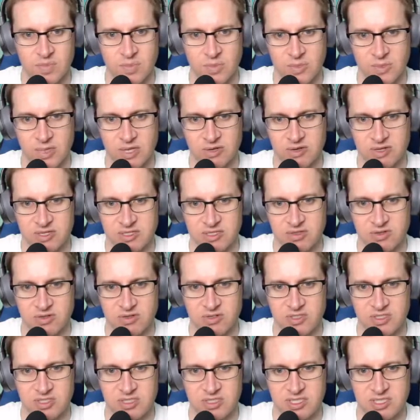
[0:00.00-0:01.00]
Okay, so
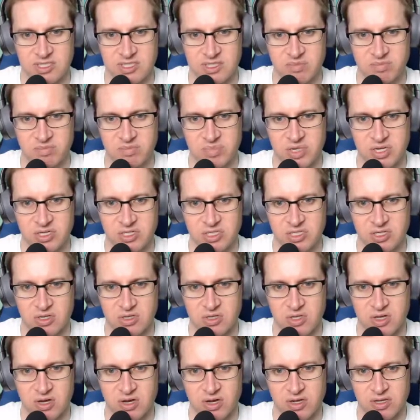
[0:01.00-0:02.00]
there's just a bunch
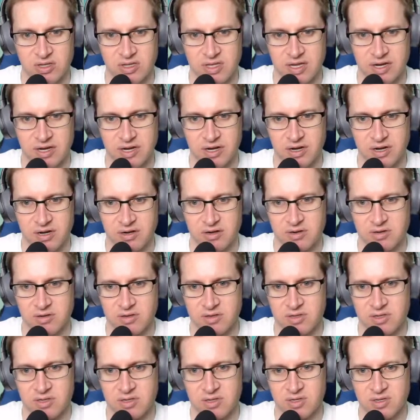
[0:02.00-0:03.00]
along there.
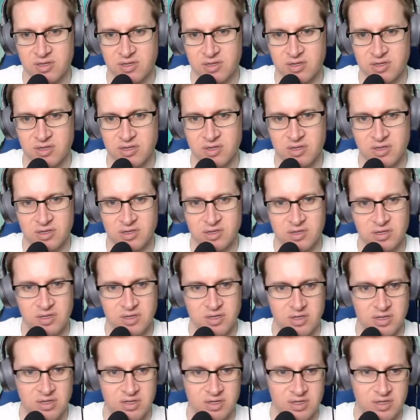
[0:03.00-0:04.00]

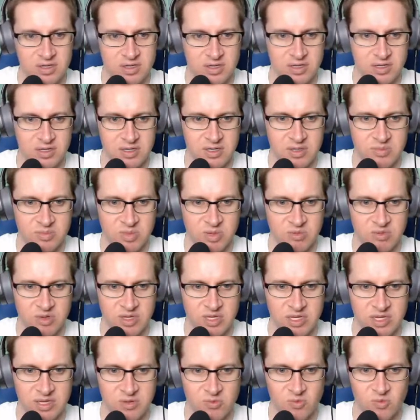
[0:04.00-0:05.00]
Maybe we
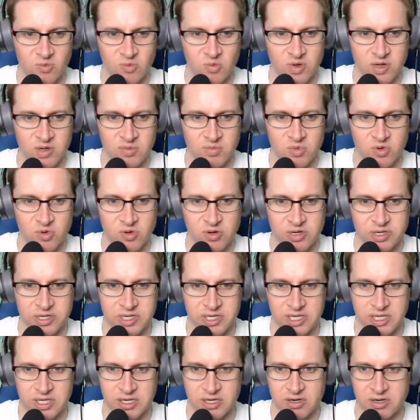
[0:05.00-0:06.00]
can get one more in
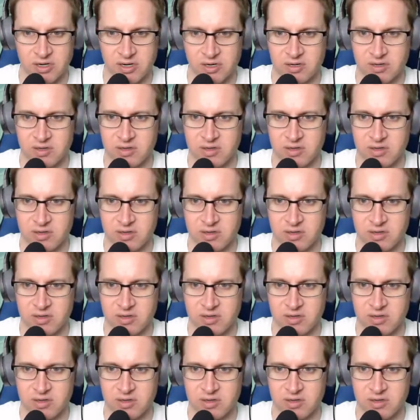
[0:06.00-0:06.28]
here.